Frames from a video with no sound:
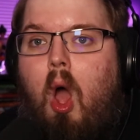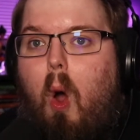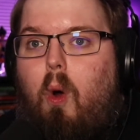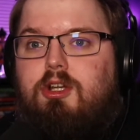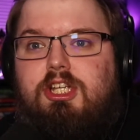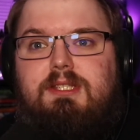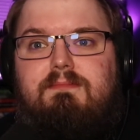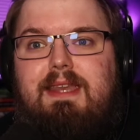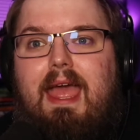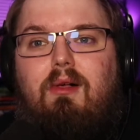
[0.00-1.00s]
or just
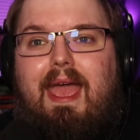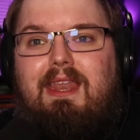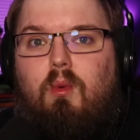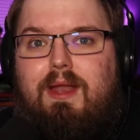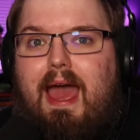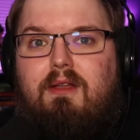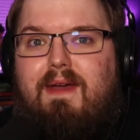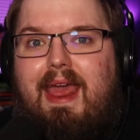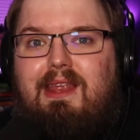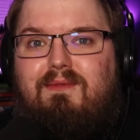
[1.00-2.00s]
nail anyone out of
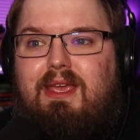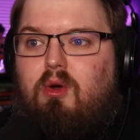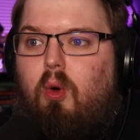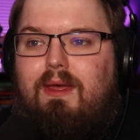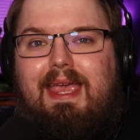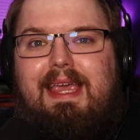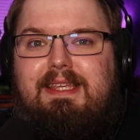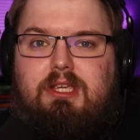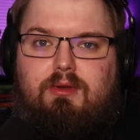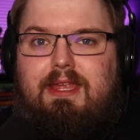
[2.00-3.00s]
any vehicle
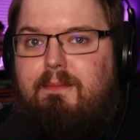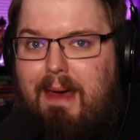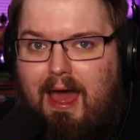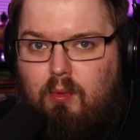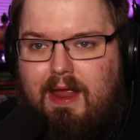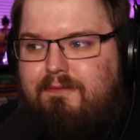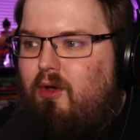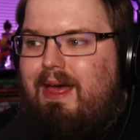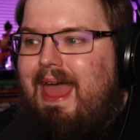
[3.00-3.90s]
easier than a battle rifle.